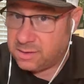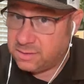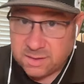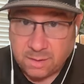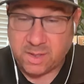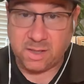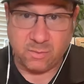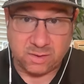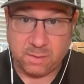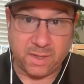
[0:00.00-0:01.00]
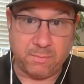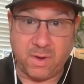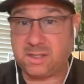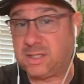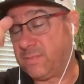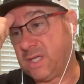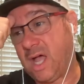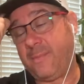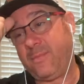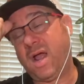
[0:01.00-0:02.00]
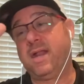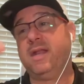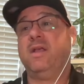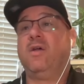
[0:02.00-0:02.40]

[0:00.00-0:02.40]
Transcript: somebody with the big bucks up top, right?